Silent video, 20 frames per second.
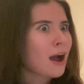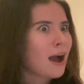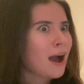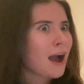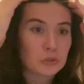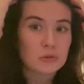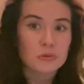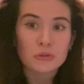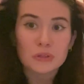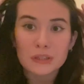
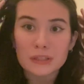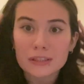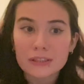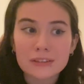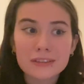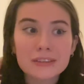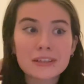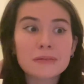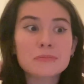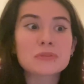you hear
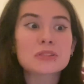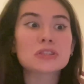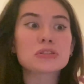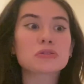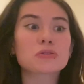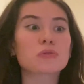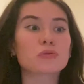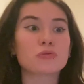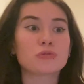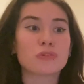him
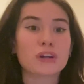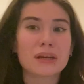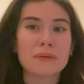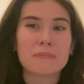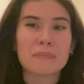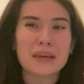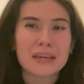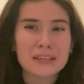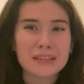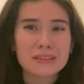
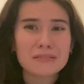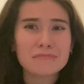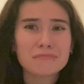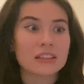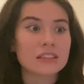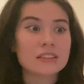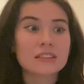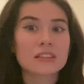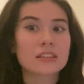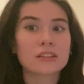screaming?
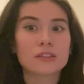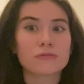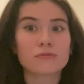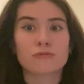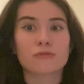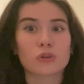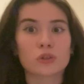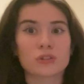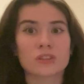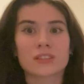That's like the
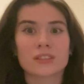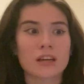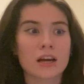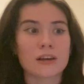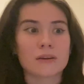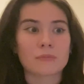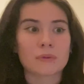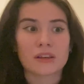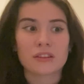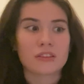first
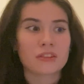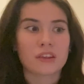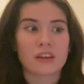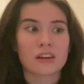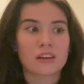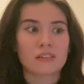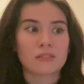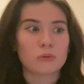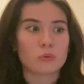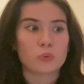time I think
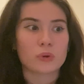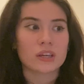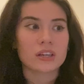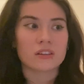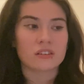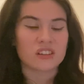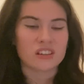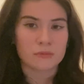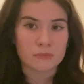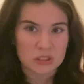we
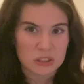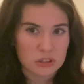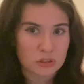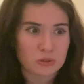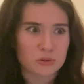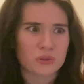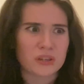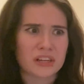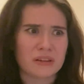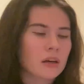hear him
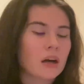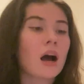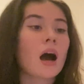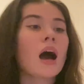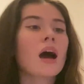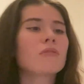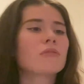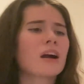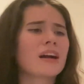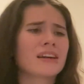scream.
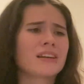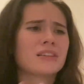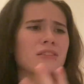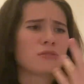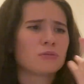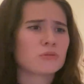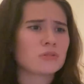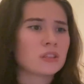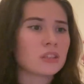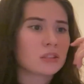Oh right, he's
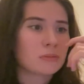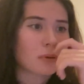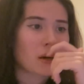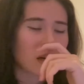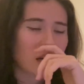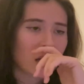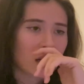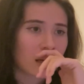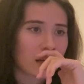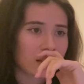using his
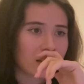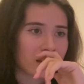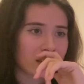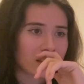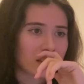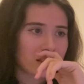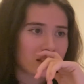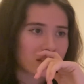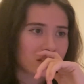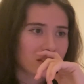bankai, like
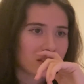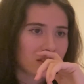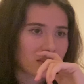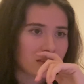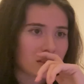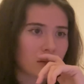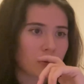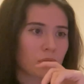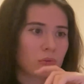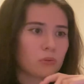that's
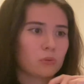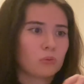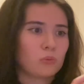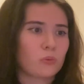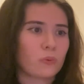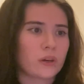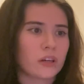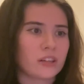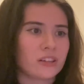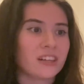so
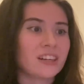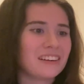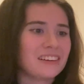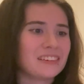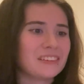weird.